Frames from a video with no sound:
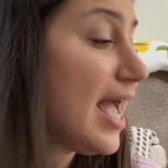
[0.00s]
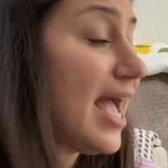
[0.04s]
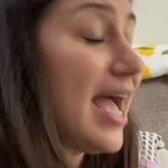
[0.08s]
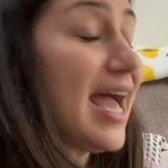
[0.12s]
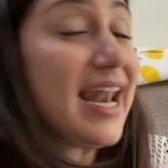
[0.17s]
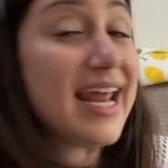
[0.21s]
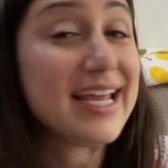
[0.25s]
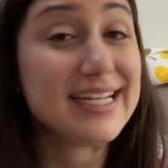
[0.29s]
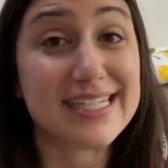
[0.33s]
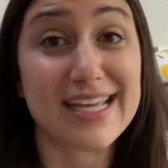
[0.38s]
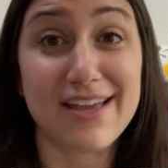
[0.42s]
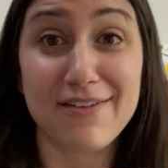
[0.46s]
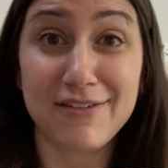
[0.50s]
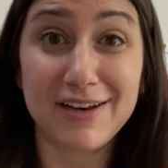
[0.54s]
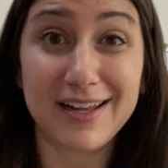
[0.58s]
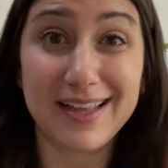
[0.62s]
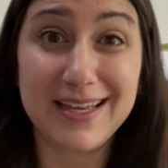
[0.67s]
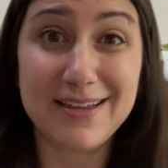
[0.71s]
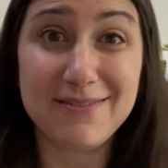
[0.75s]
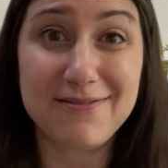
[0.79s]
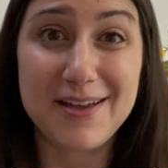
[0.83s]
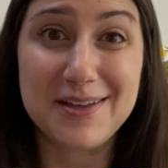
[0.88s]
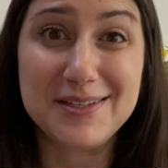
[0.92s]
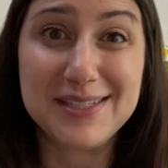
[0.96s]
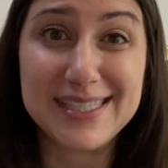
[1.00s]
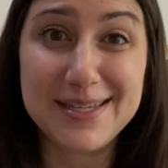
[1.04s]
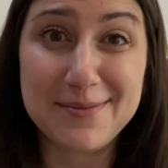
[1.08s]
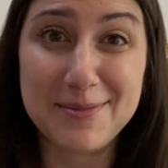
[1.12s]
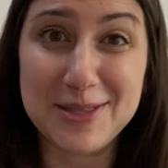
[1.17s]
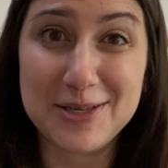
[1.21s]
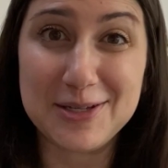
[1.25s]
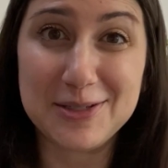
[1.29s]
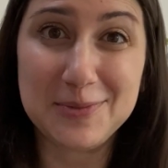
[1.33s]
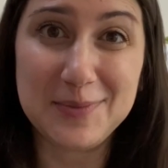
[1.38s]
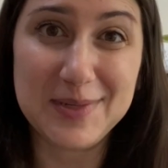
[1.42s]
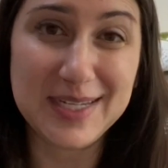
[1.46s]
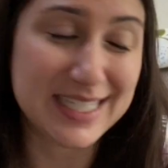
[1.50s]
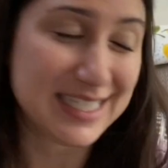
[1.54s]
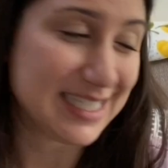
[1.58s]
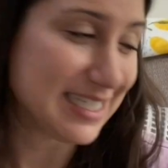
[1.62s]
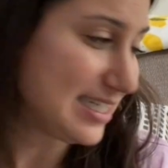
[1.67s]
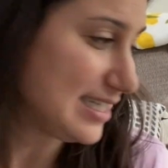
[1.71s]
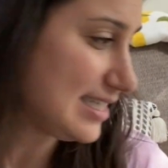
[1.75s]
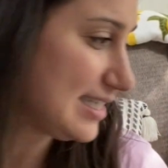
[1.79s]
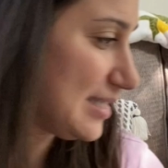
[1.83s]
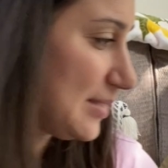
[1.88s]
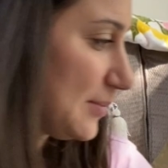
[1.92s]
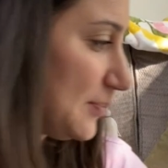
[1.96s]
And I definitely found some of those pieces.